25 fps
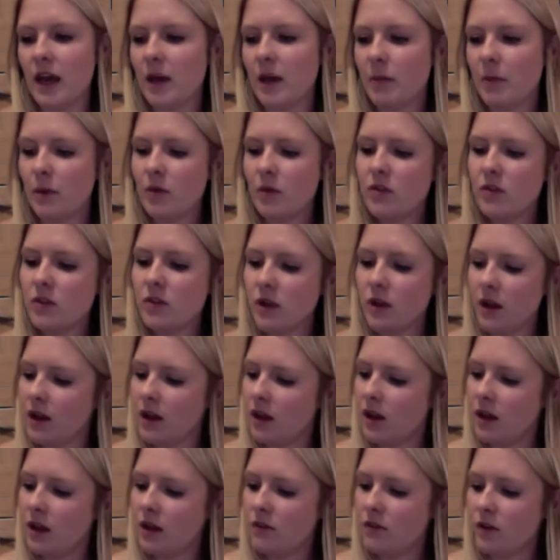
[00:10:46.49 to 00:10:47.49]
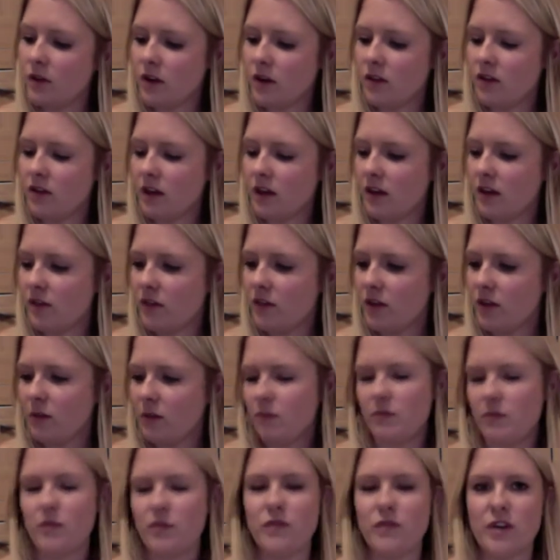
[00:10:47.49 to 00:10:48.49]
Also in here, very interesting. I have
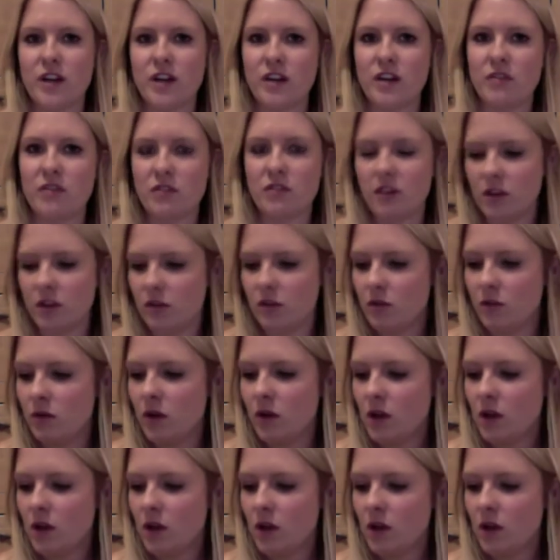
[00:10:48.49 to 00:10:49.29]
not very interesting at all.